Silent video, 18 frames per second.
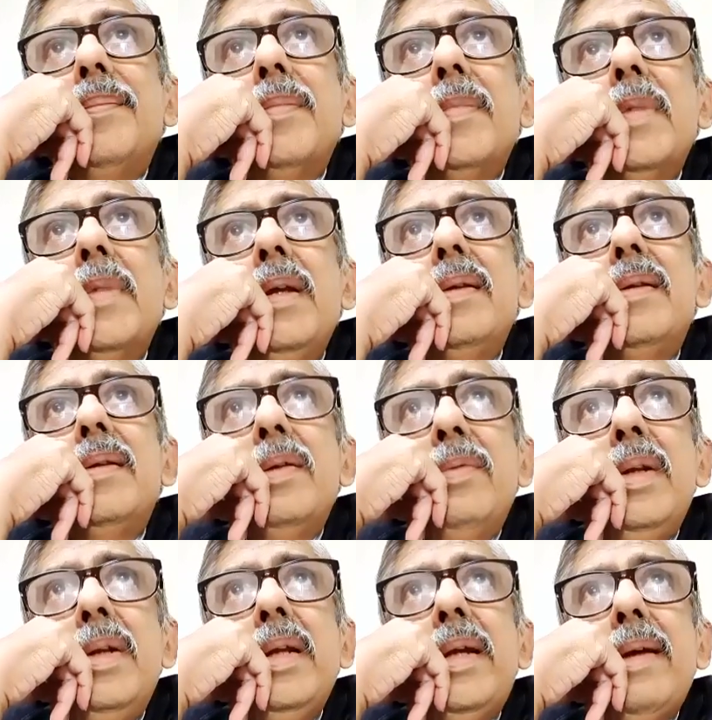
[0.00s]
in
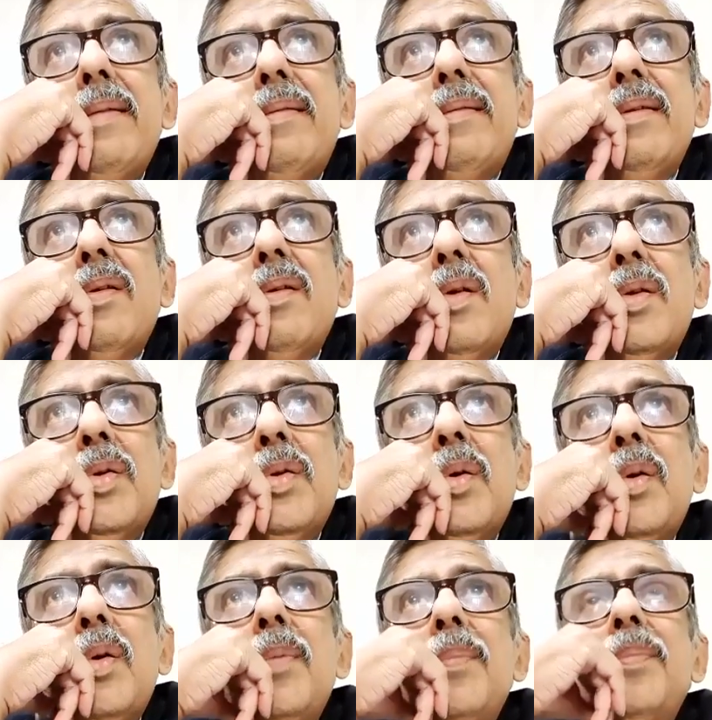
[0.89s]
civil cases also,
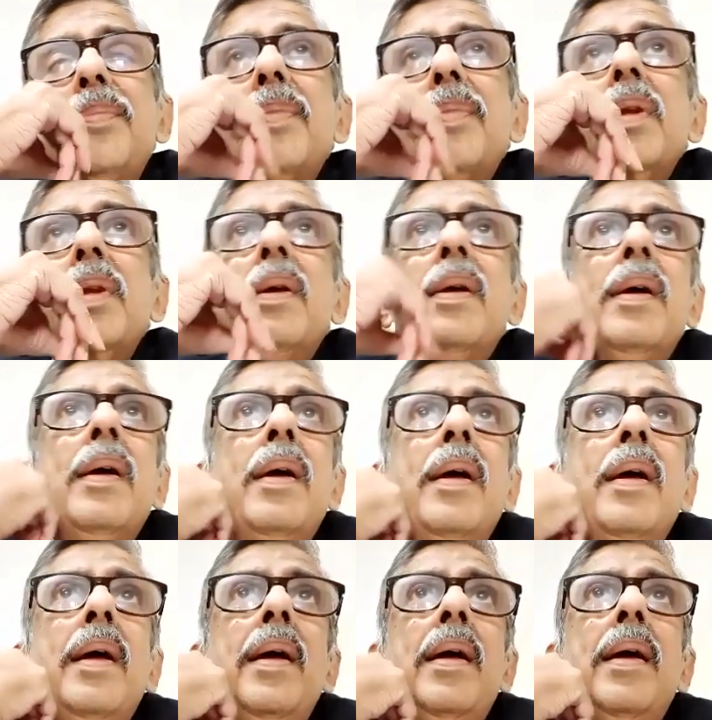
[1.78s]

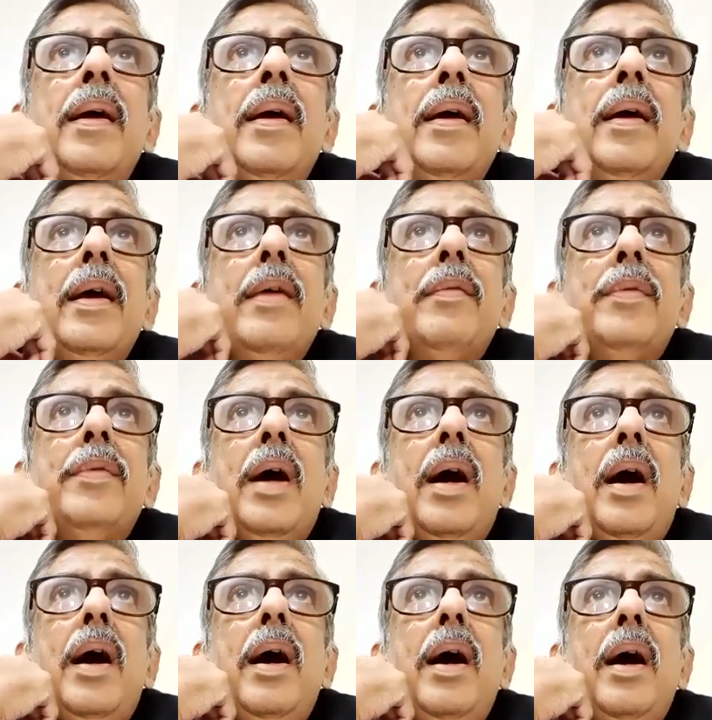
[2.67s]
if the
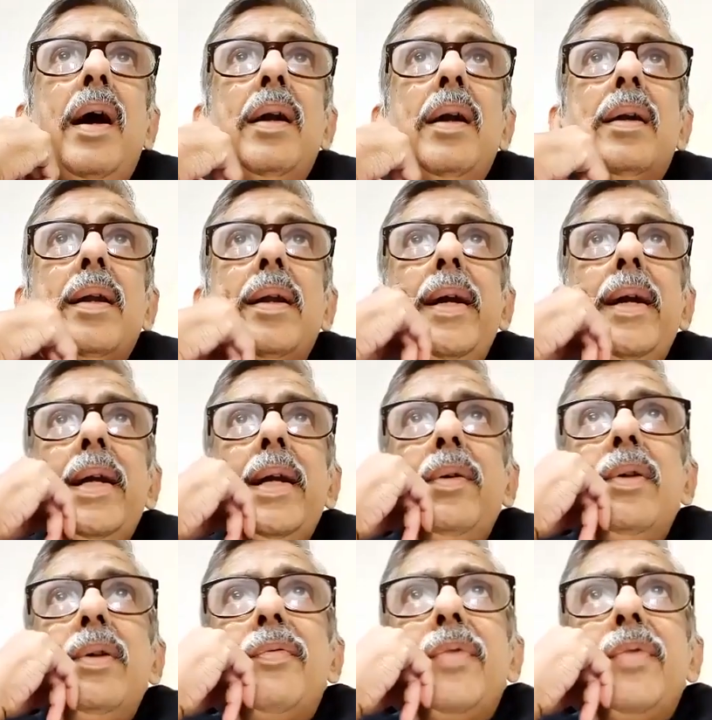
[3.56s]
alternative
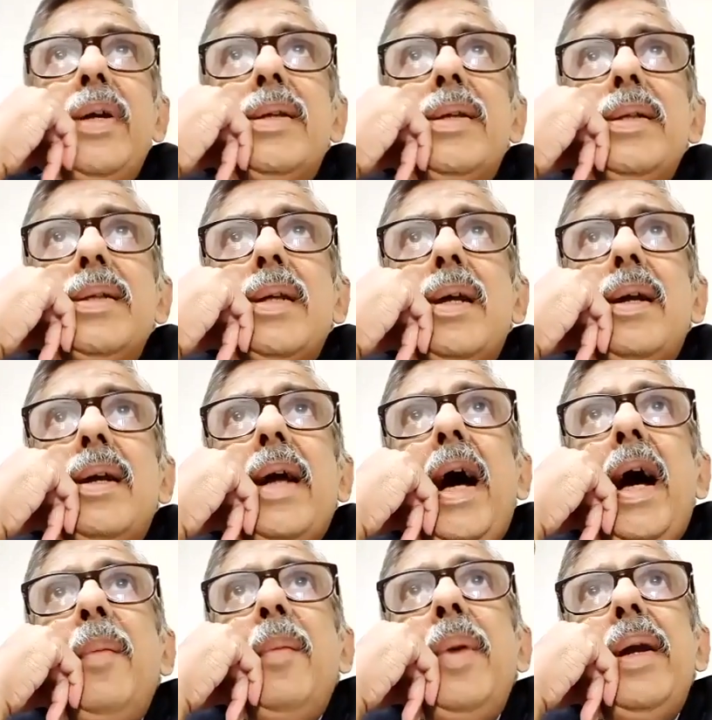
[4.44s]
defenses are
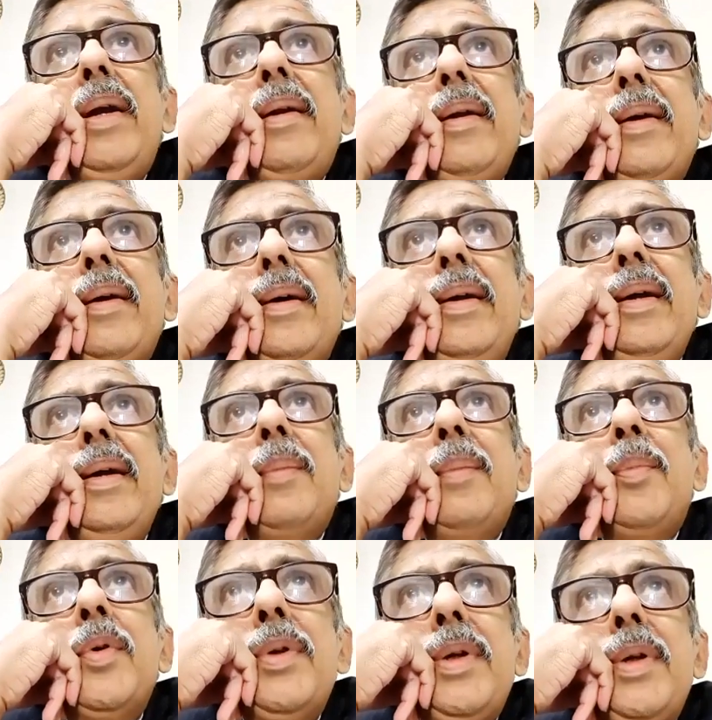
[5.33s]
diametrically
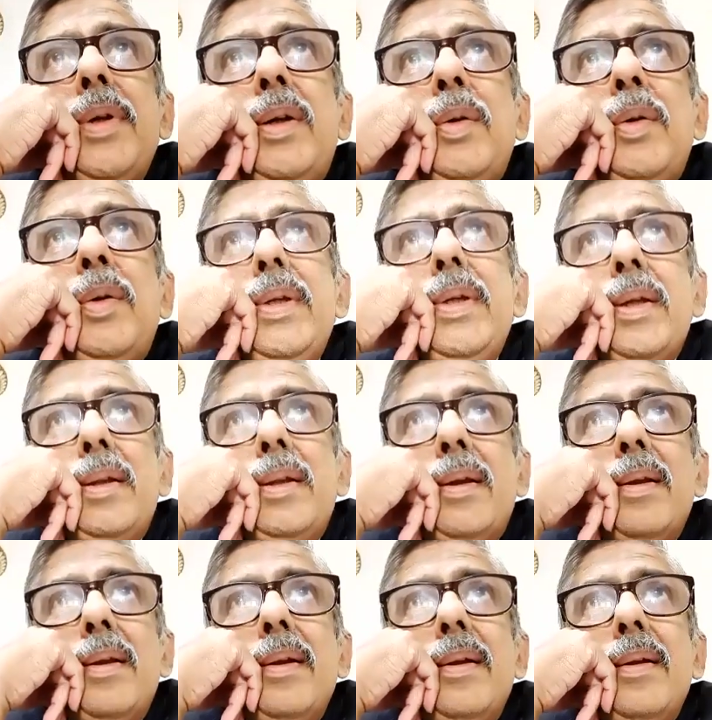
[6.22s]
opposite to each other,
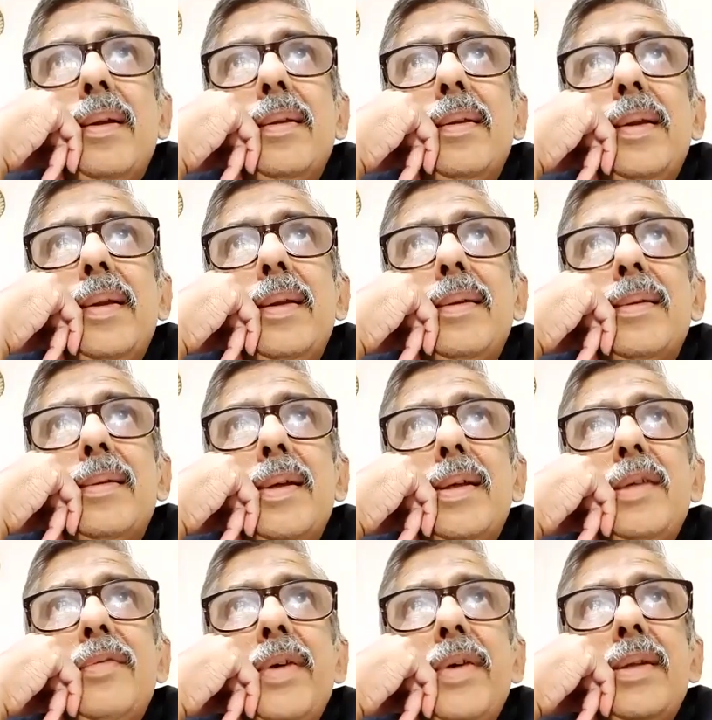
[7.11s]
then such
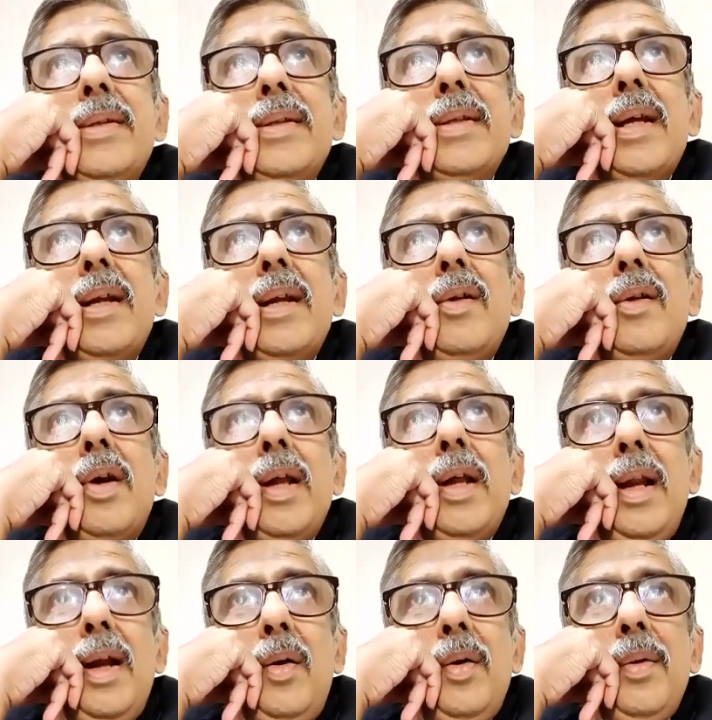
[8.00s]
defenses are not
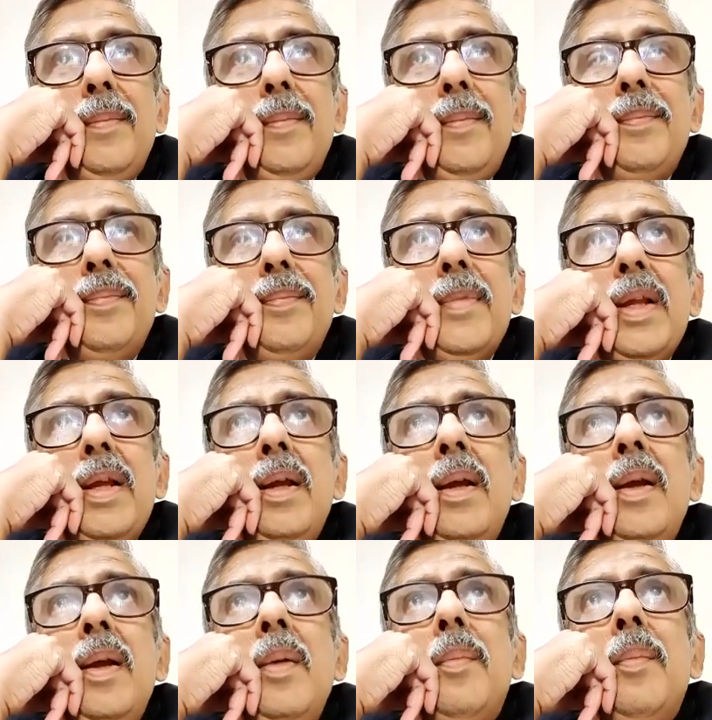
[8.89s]
allowed.
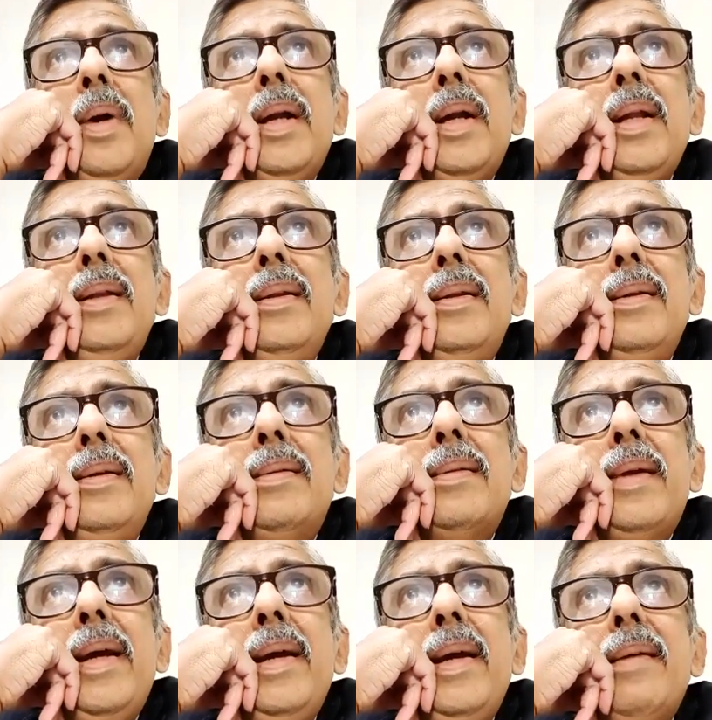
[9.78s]
But in this
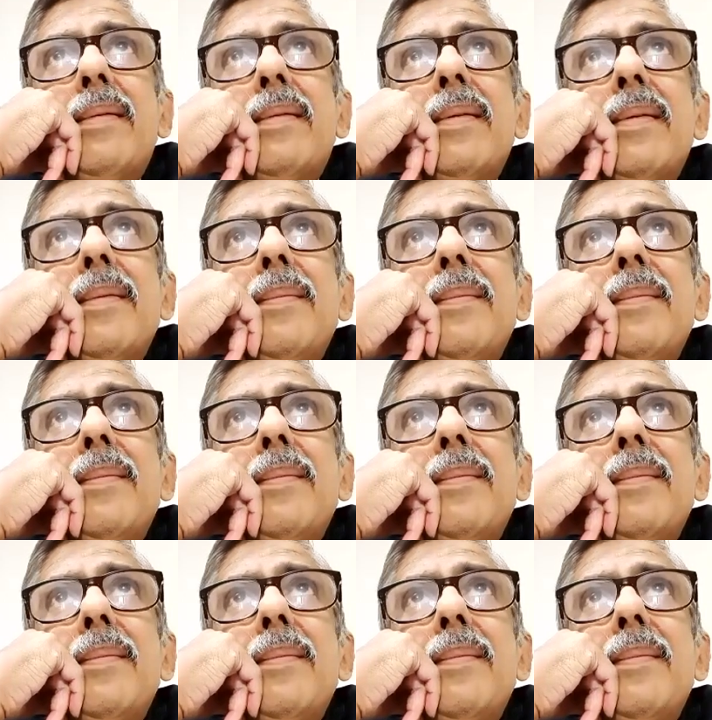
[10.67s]
case,